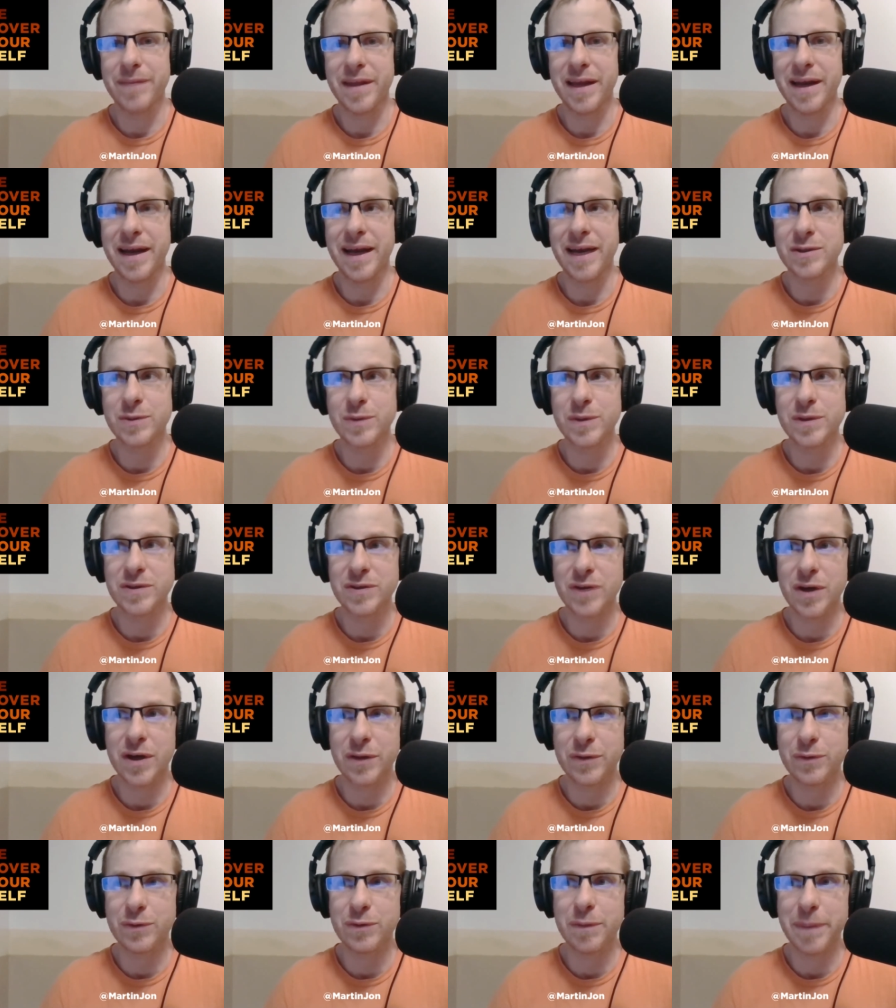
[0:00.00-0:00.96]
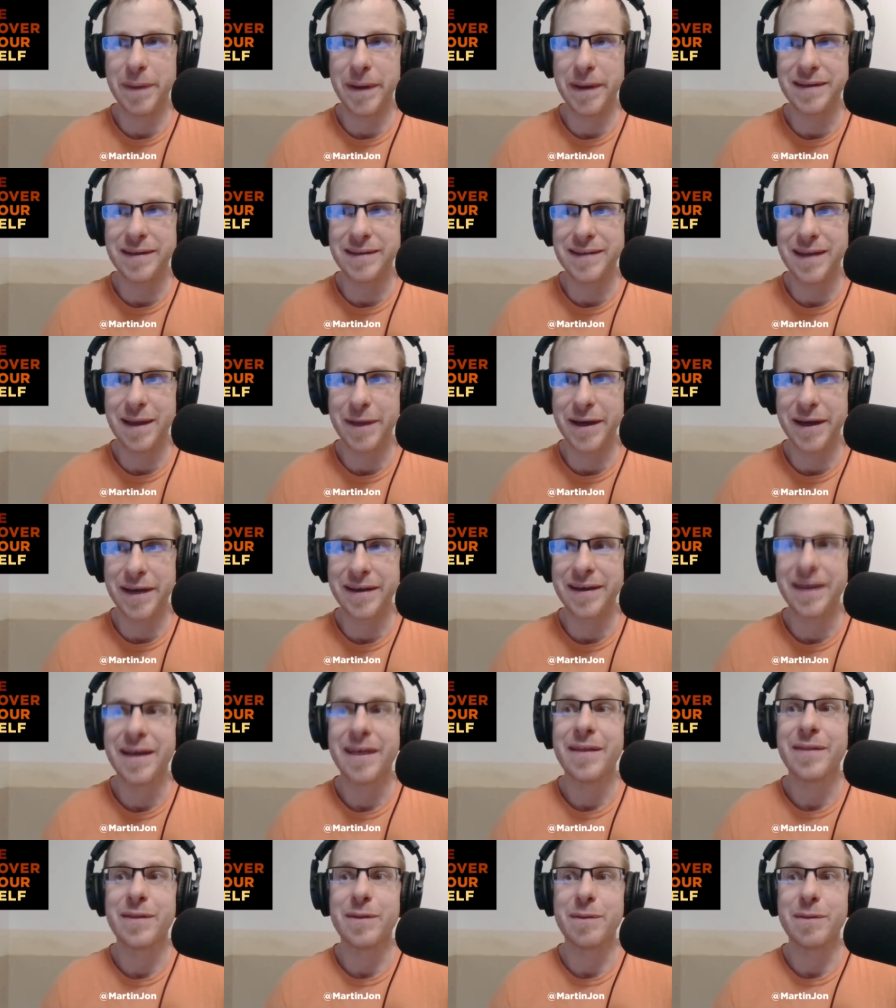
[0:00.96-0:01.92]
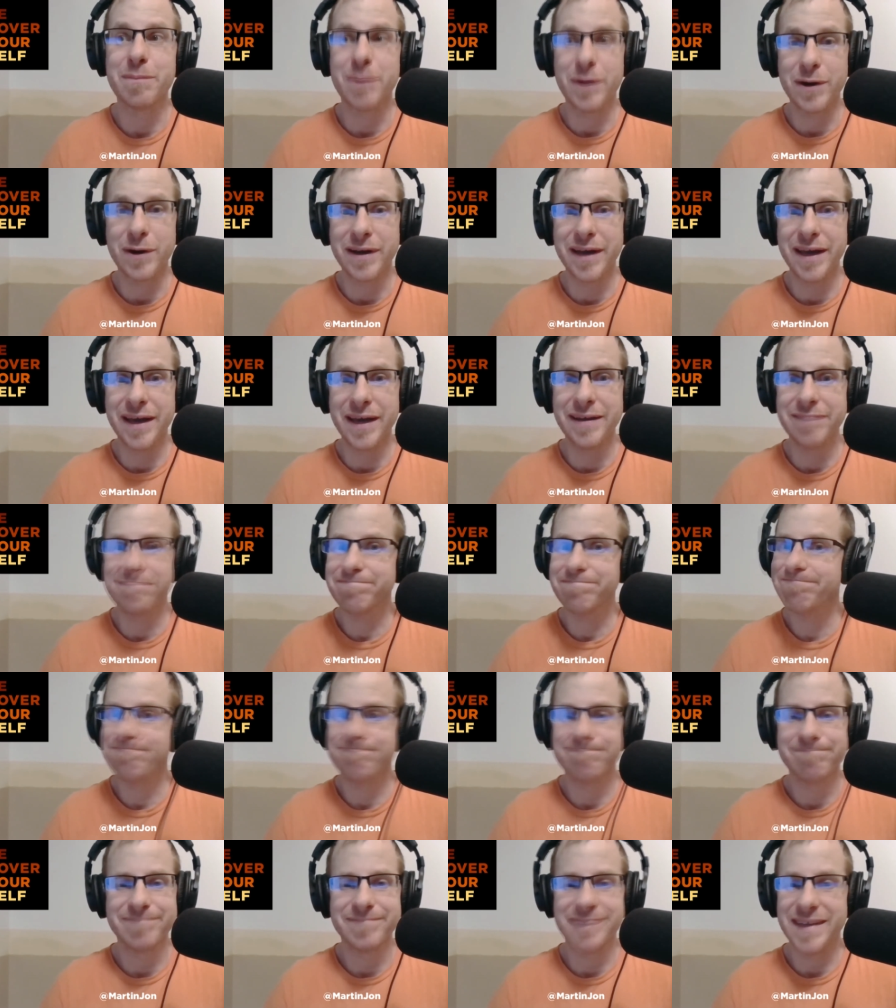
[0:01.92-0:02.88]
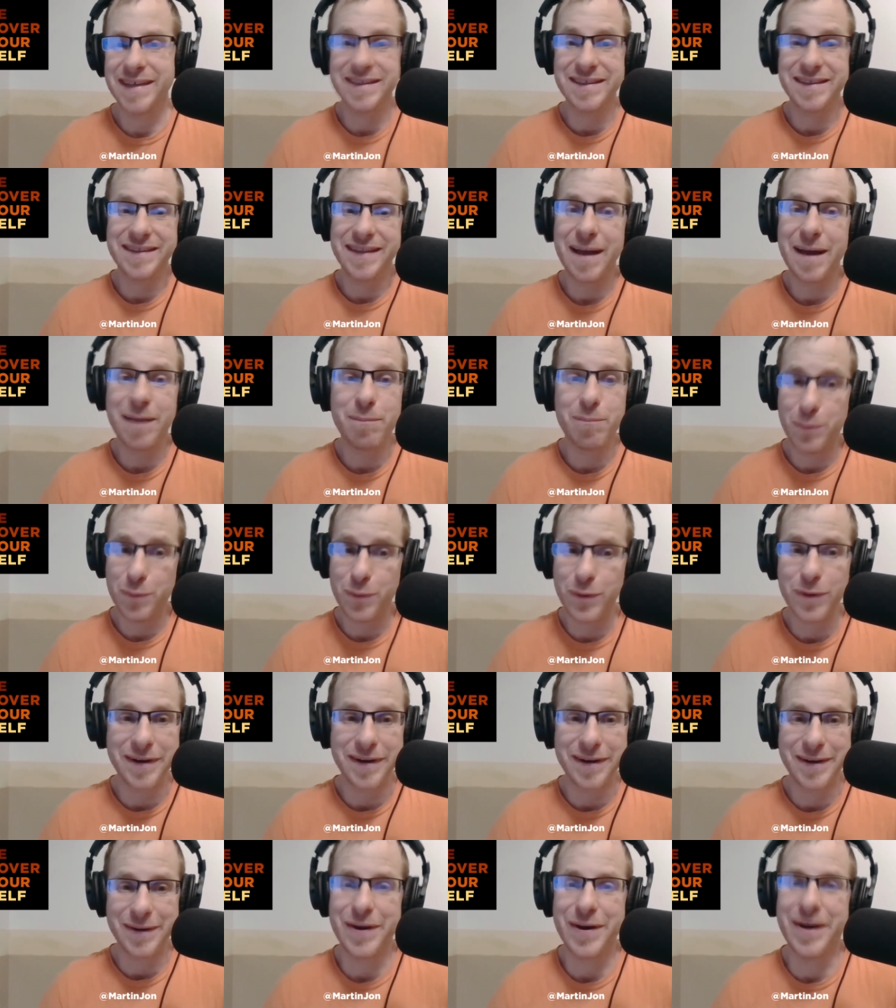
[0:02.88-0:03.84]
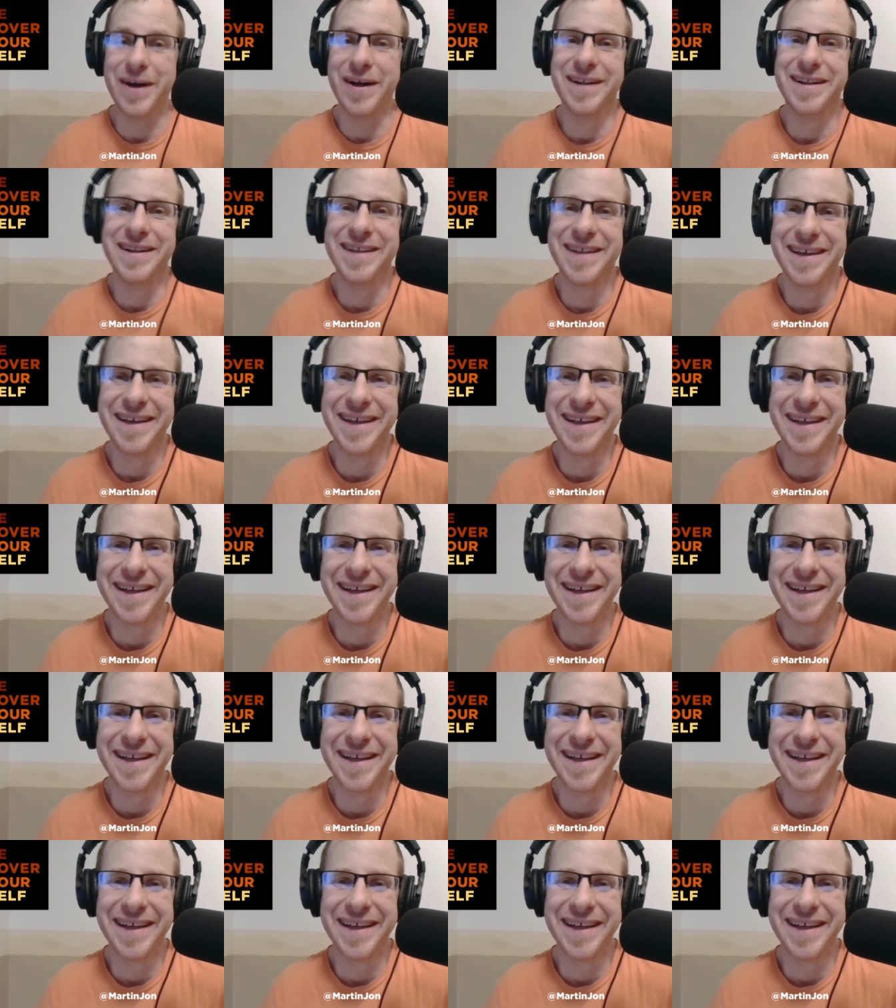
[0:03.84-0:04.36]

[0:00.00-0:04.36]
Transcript: And as we saw through the pandemic, the market isn't that important at all.